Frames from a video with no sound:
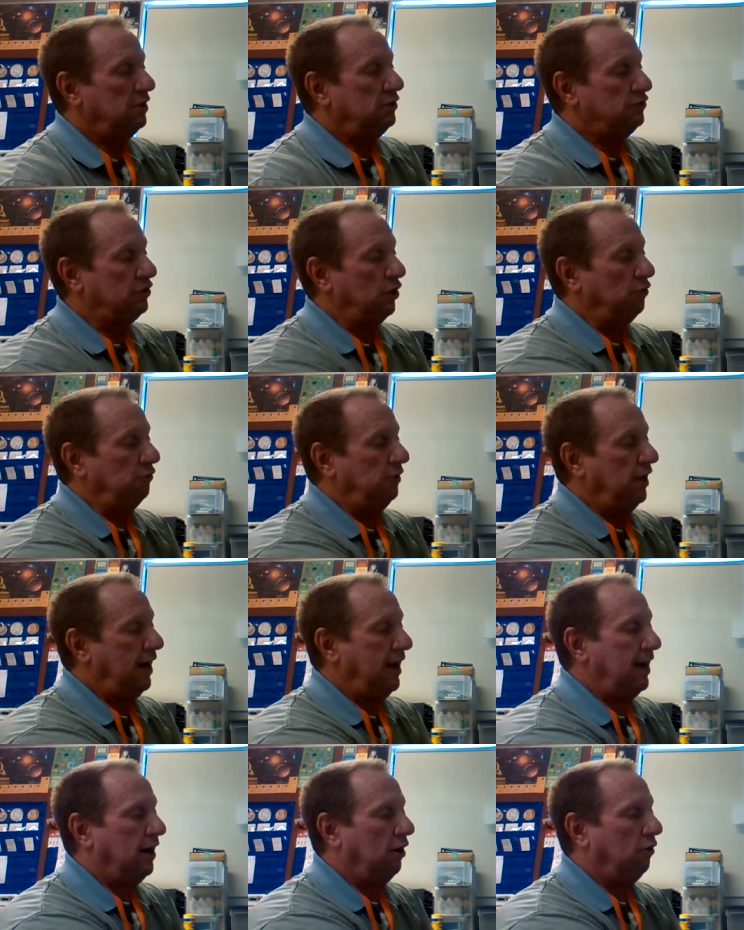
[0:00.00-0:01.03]
So
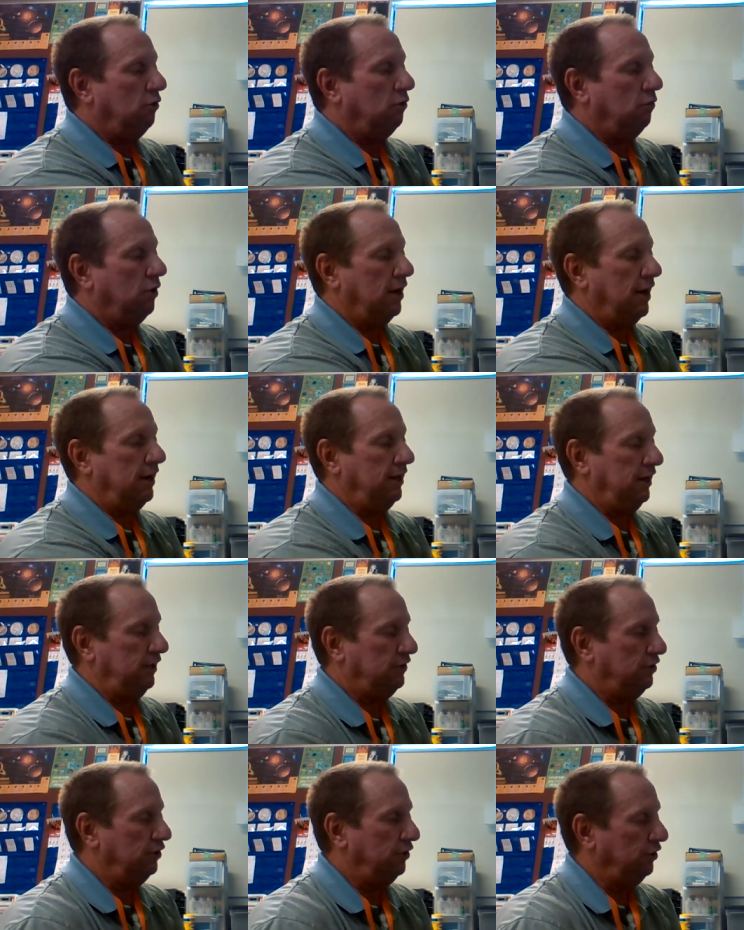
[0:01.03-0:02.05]
now what I
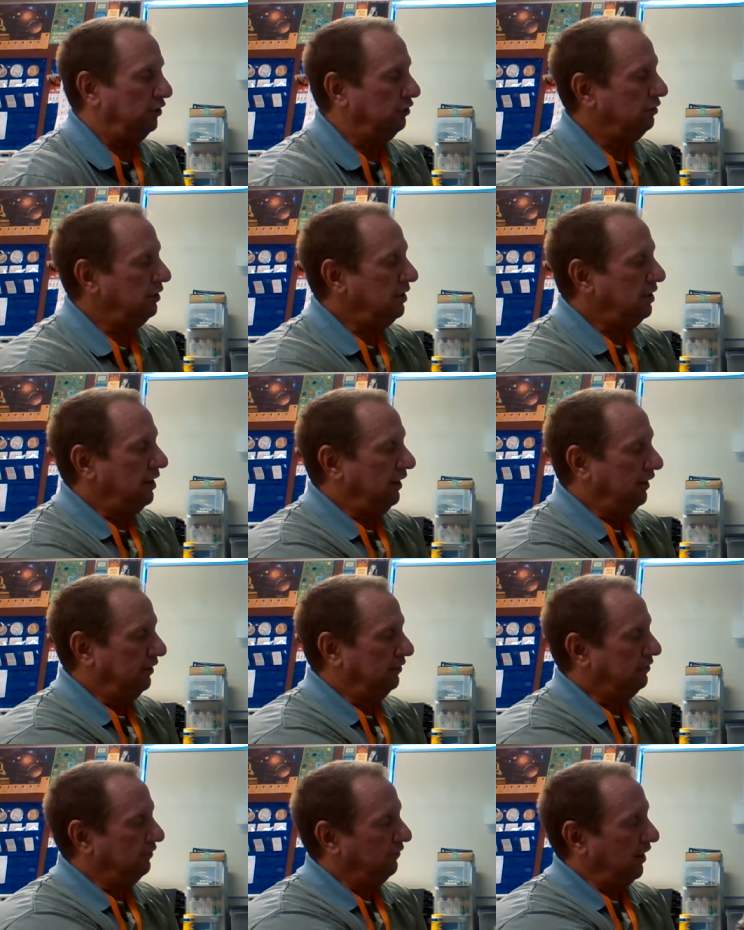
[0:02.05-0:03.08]
need to do
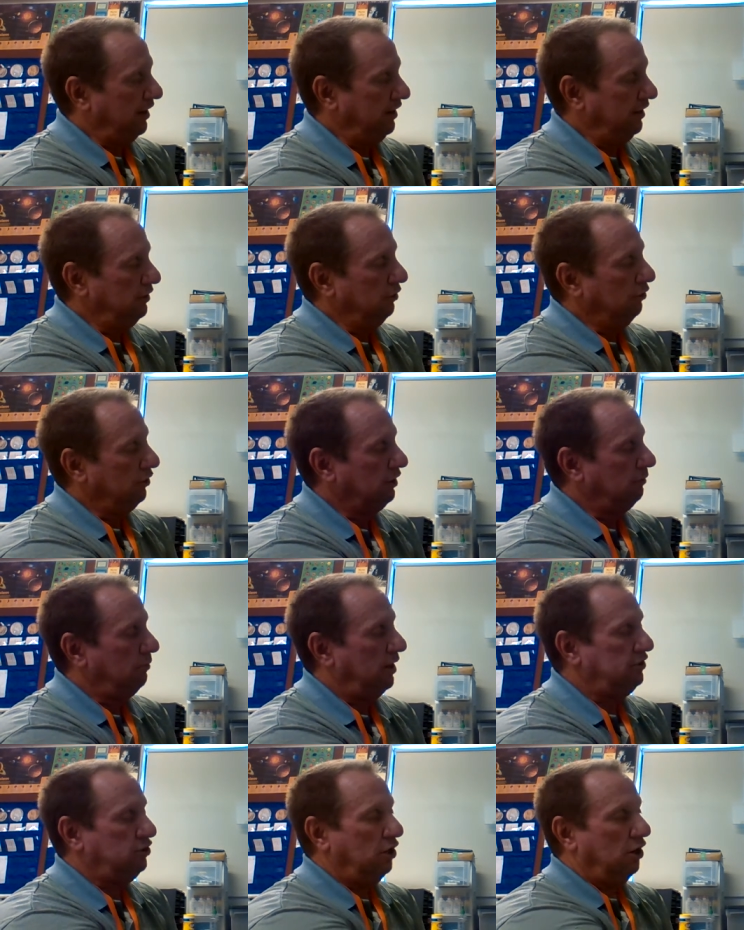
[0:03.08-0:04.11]
is if I need to look at
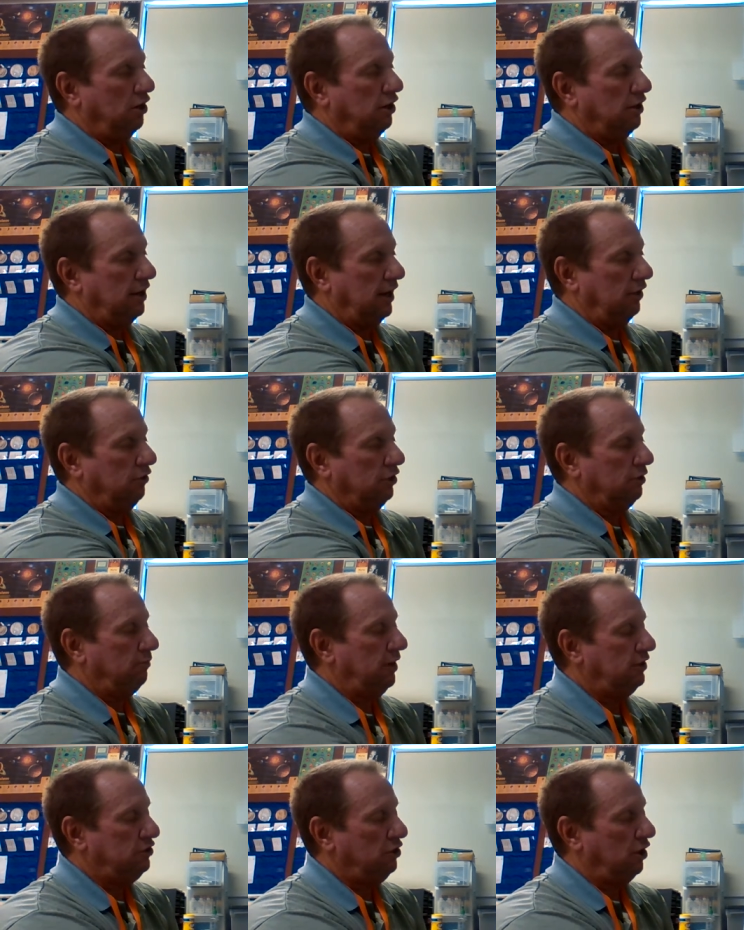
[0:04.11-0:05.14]
my chart, I look at
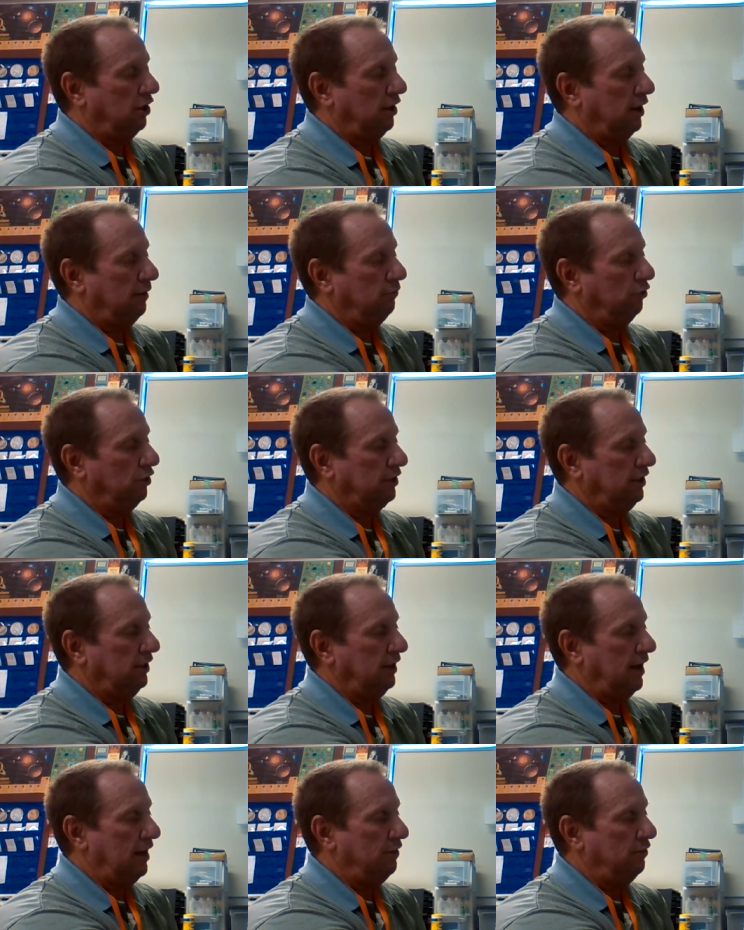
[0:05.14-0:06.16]
my chart. I'm
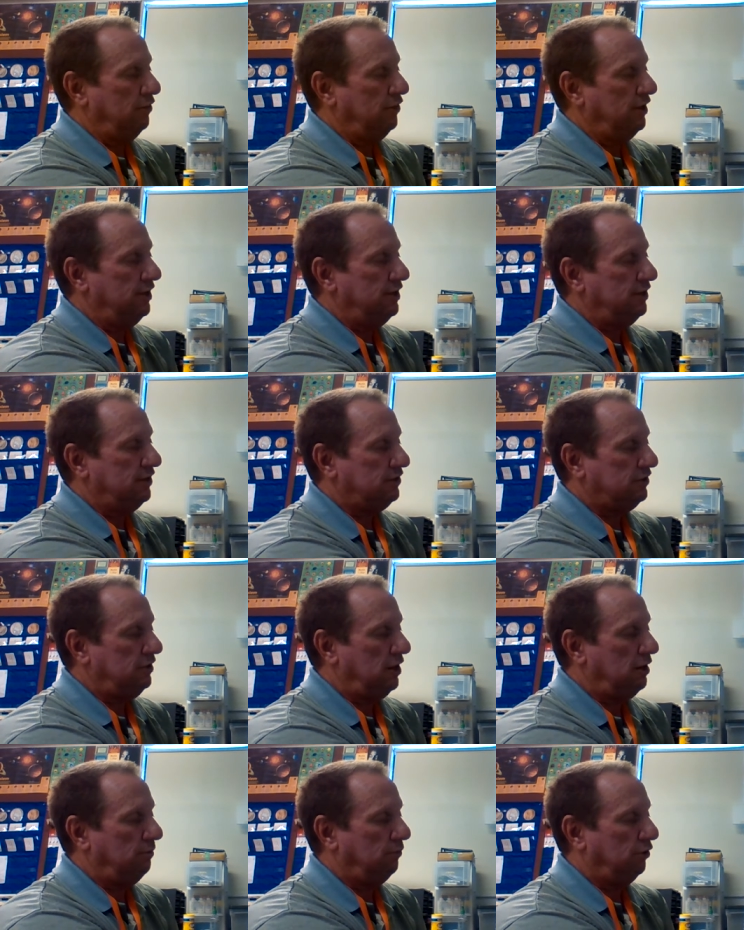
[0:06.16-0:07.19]
looking at this
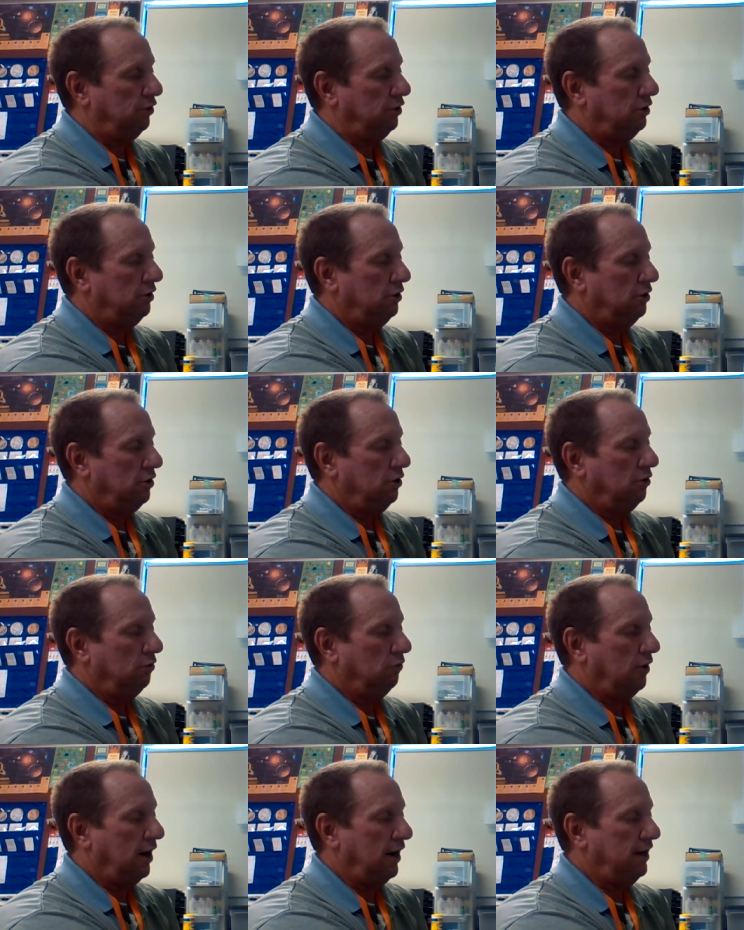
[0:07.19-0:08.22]
number
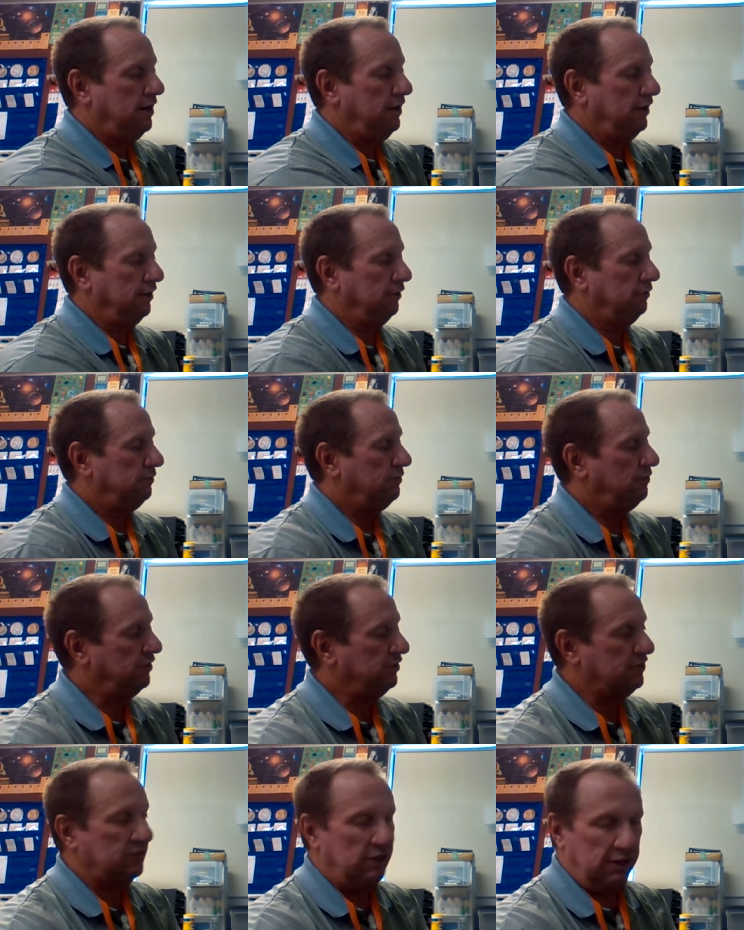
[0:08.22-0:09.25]
right here,
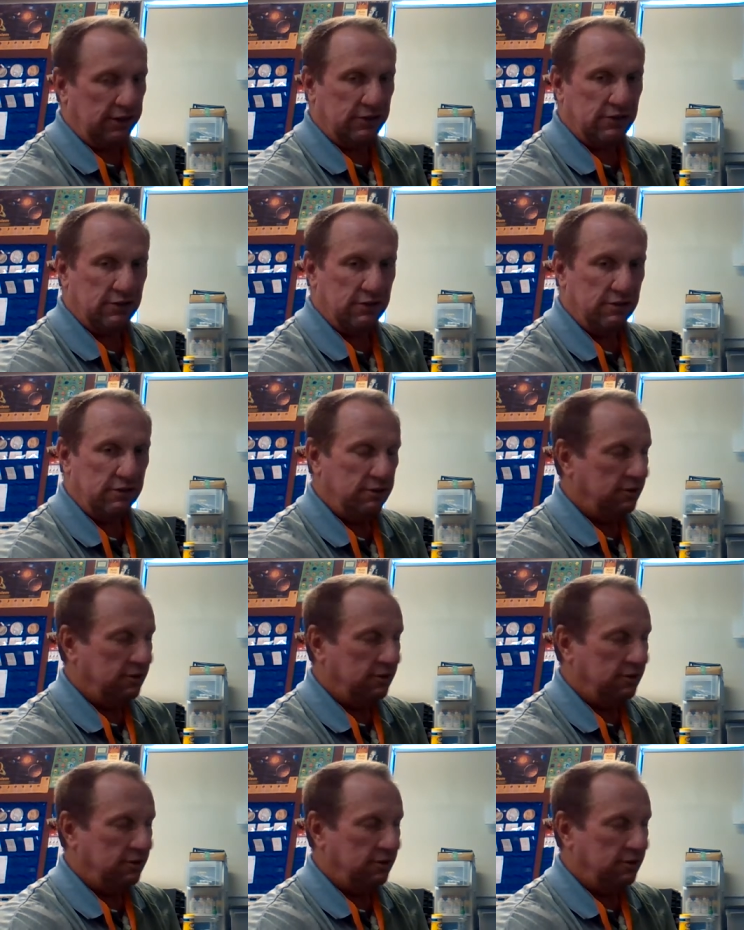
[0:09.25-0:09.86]
the six.